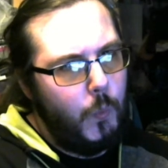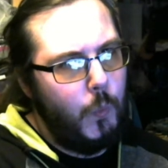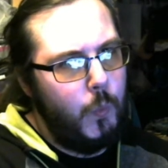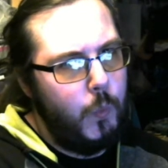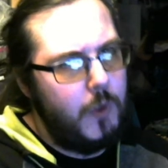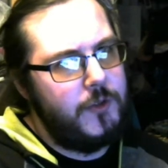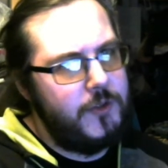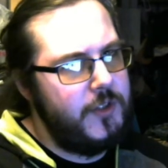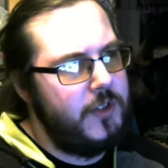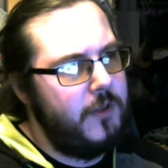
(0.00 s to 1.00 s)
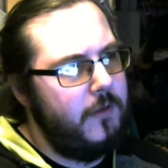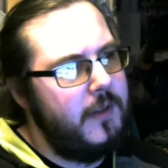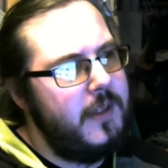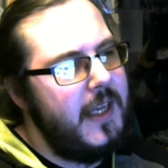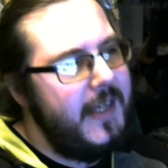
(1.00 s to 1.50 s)
was
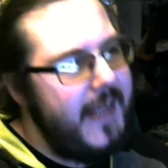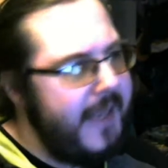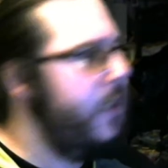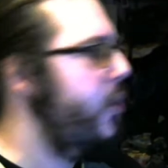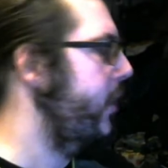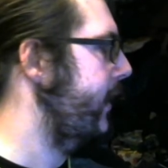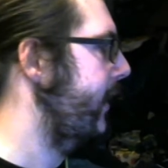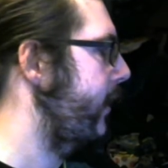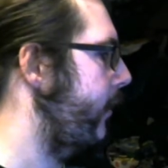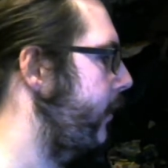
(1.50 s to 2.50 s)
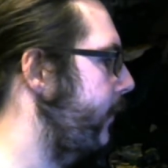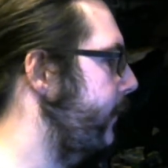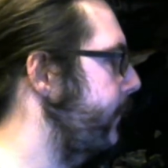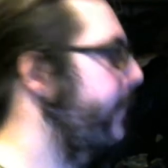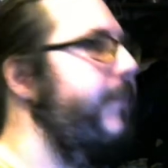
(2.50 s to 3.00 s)
an engine gear,
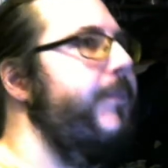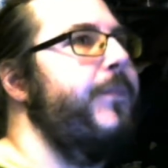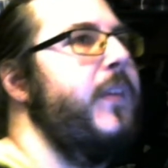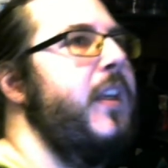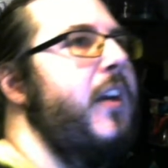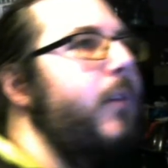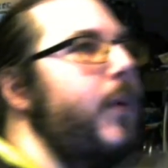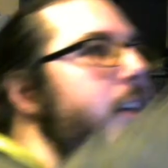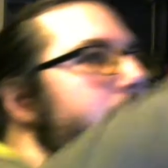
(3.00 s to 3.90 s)
which,